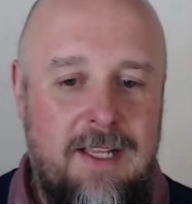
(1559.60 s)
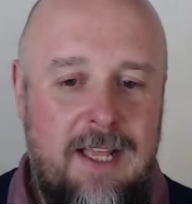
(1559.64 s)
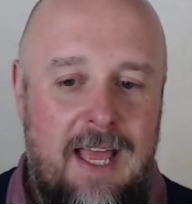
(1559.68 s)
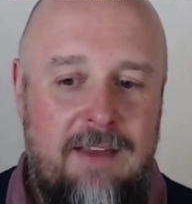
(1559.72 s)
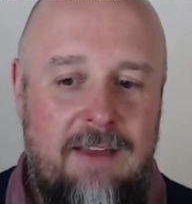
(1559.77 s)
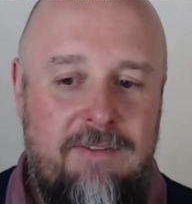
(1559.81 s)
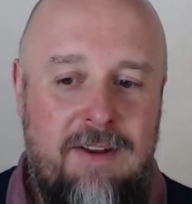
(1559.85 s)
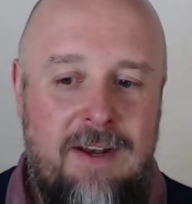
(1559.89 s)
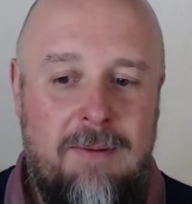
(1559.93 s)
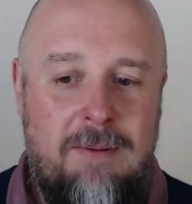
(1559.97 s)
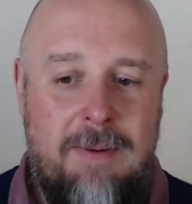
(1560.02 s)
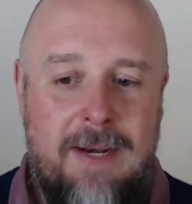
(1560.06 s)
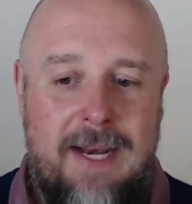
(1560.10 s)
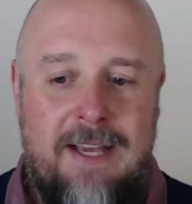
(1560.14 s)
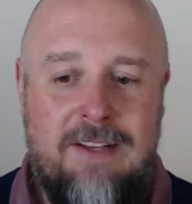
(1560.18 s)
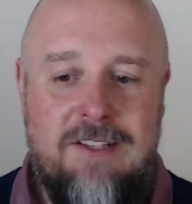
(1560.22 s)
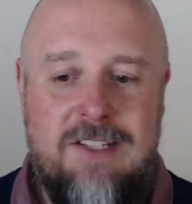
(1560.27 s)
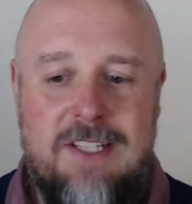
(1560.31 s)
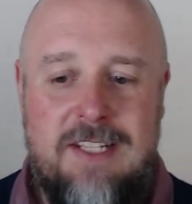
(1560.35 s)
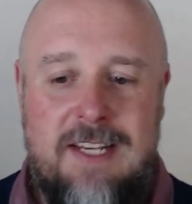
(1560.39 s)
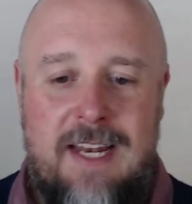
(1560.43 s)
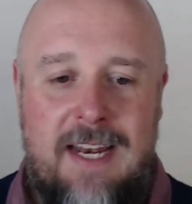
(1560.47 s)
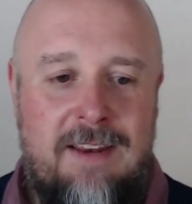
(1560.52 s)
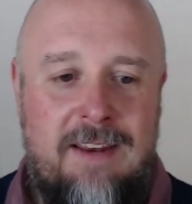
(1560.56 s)
If anybody else
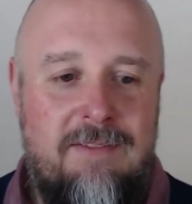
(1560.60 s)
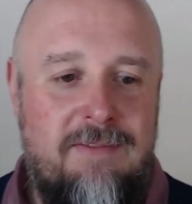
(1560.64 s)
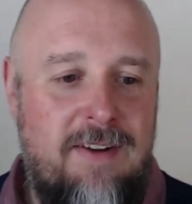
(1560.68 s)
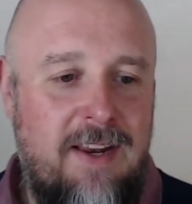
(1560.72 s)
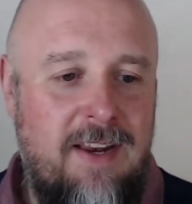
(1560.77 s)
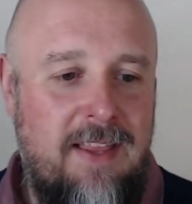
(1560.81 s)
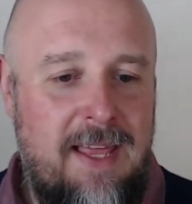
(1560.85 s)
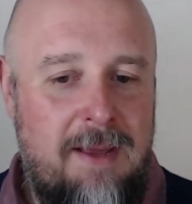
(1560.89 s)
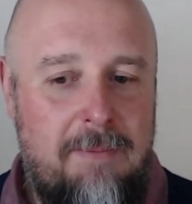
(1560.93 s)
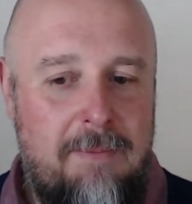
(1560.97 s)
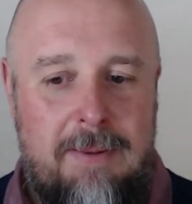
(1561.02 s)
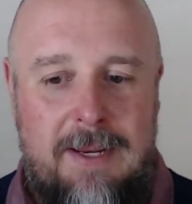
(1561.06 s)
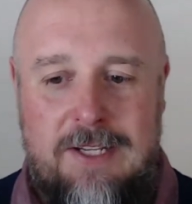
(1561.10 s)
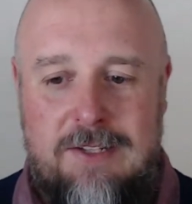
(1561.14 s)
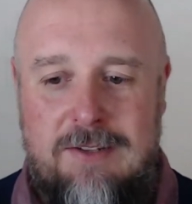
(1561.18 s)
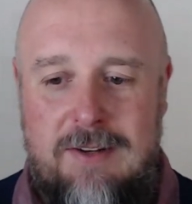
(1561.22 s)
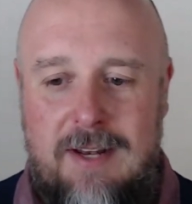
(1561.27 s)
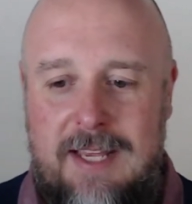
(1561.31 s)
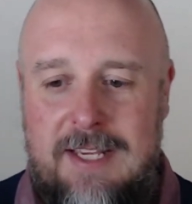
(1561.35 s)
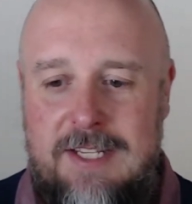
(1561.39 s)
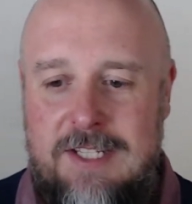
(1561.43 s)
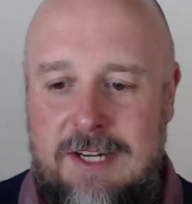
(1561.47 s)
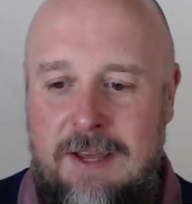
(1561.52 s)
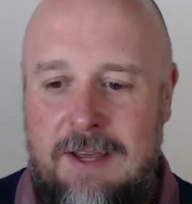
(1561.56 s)
has done anything like that, please do
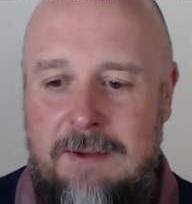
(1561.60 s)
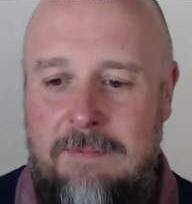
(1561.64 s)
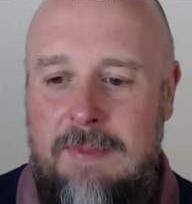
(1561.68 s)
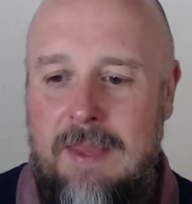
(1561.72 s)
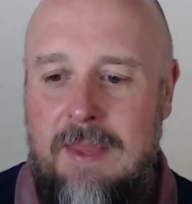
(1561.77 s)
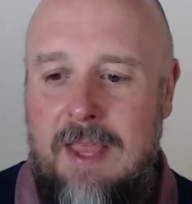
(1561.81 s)
let us know.